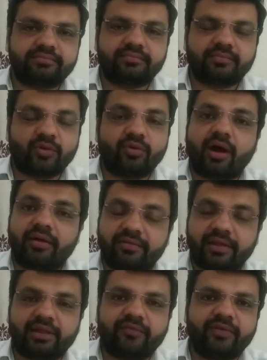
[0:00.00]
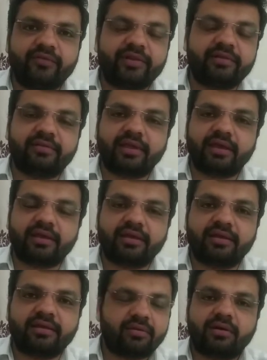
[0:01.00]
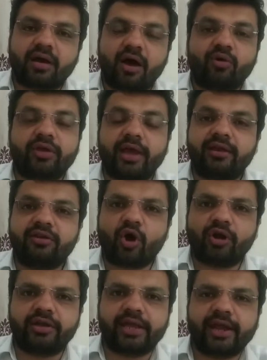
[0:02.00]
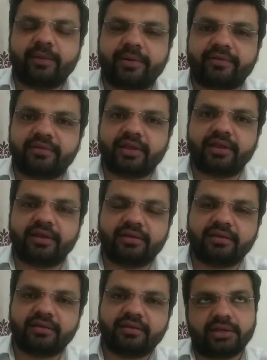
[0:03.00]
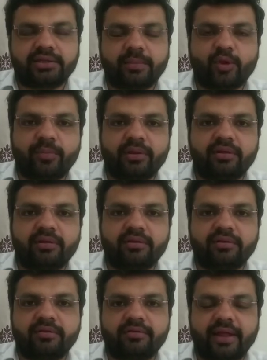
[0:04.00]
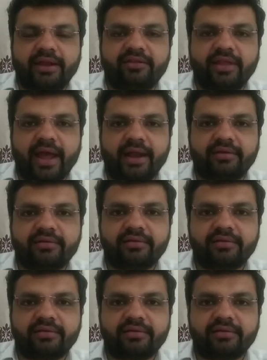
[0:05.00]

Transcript: To ourselves we will say, how can not take it personally? Other people said that,